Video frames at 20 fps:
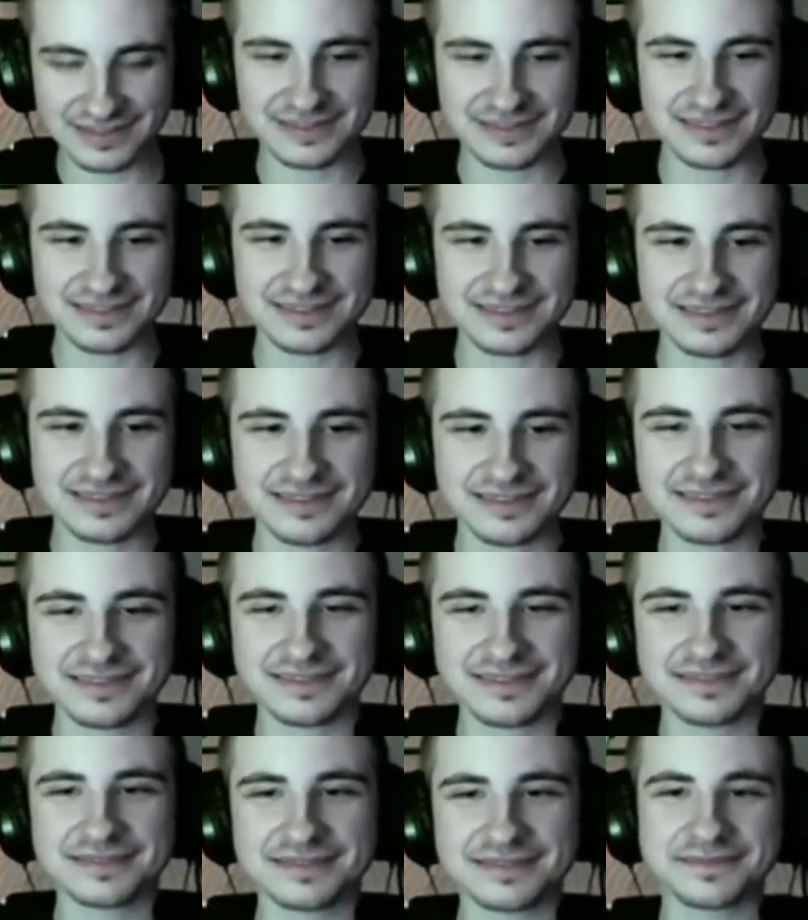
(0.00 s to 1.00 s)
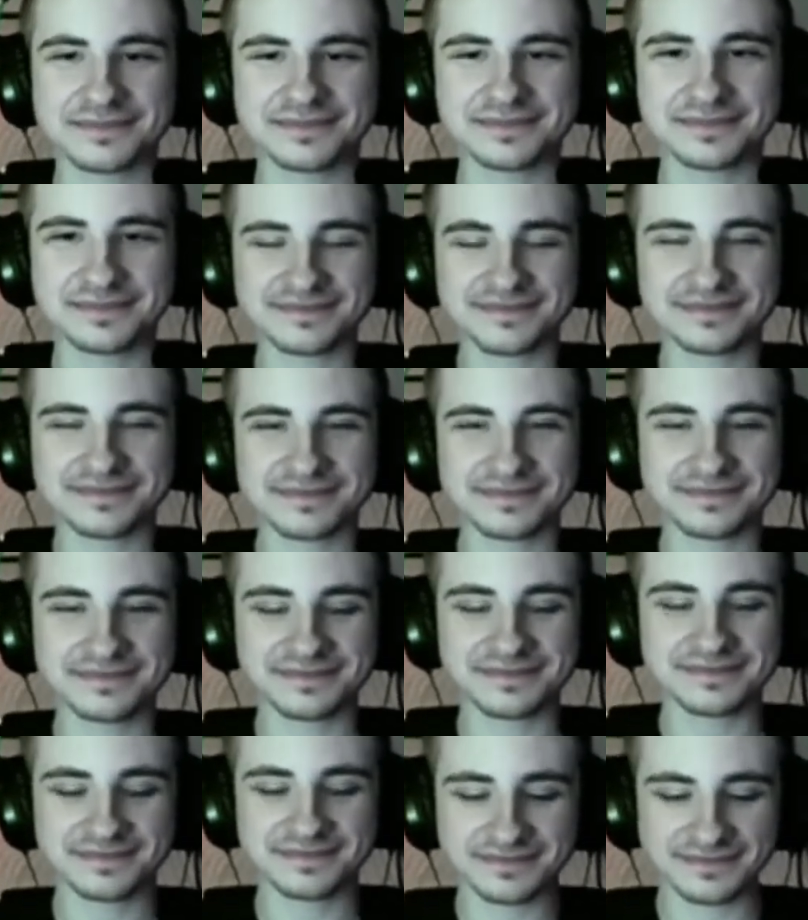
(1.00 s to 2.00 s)

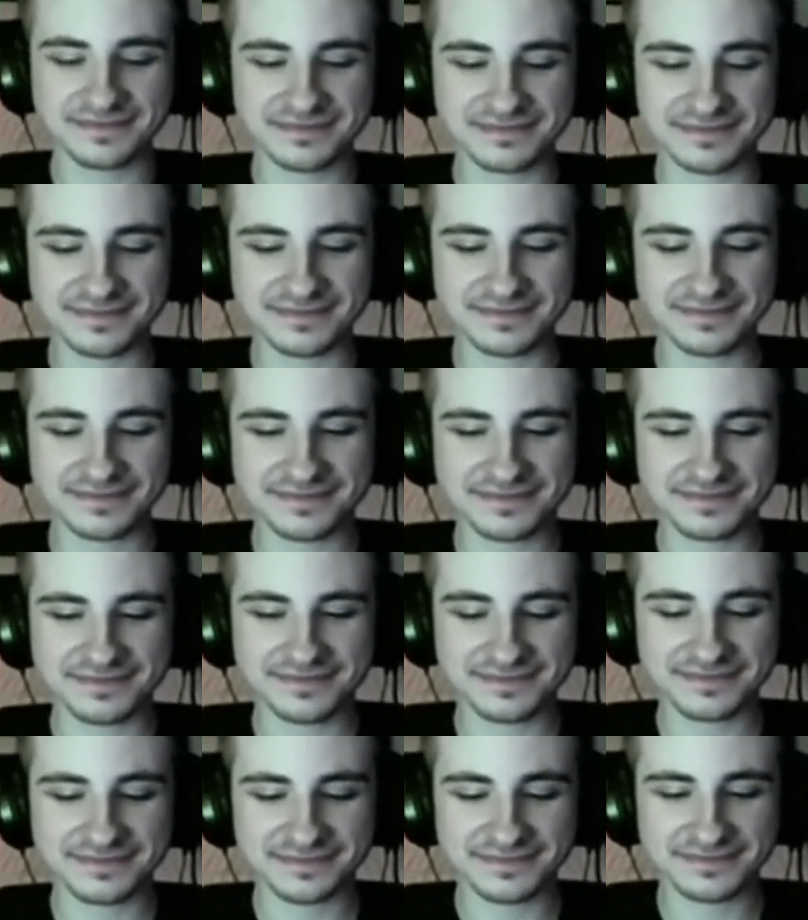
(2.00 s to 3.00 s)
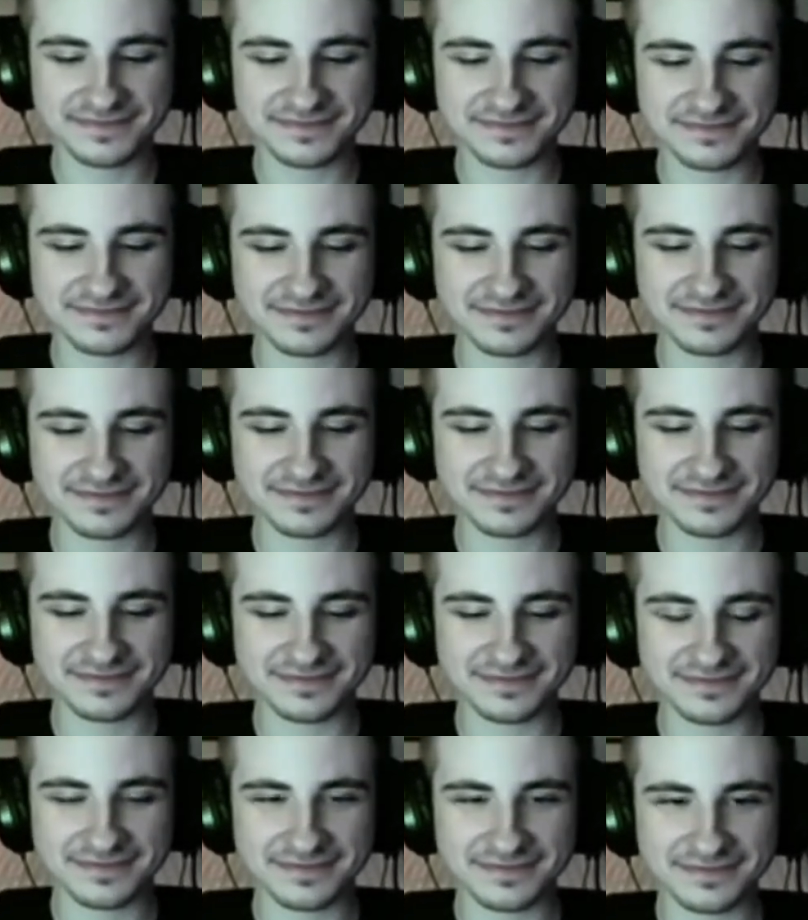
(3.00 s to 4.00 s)

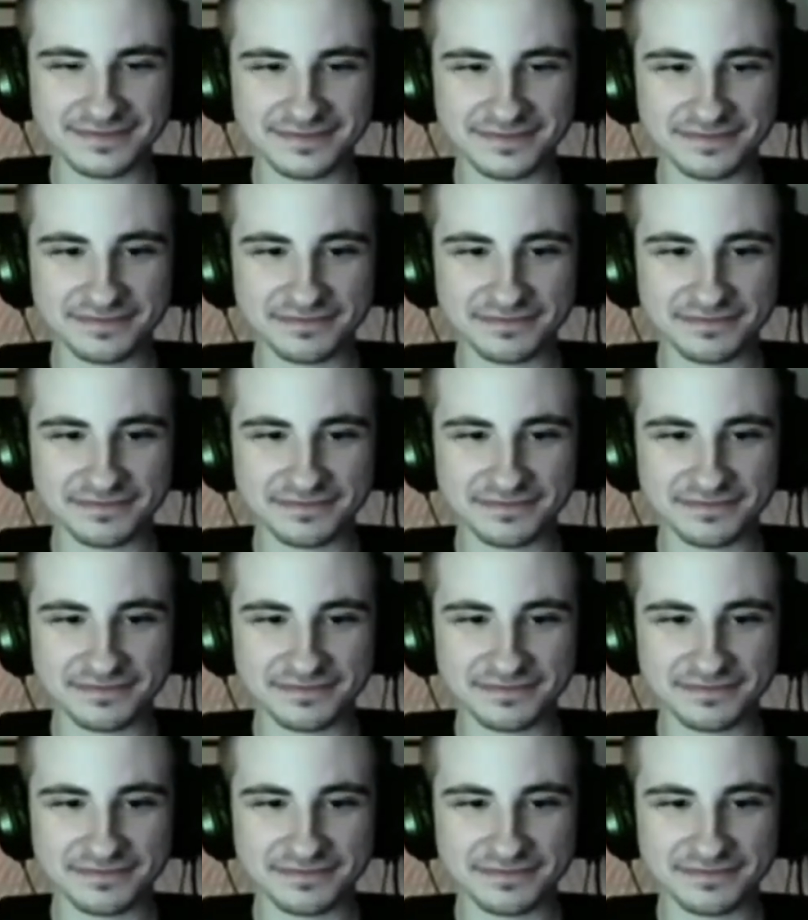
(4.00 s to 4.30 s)
The person shown says nothing.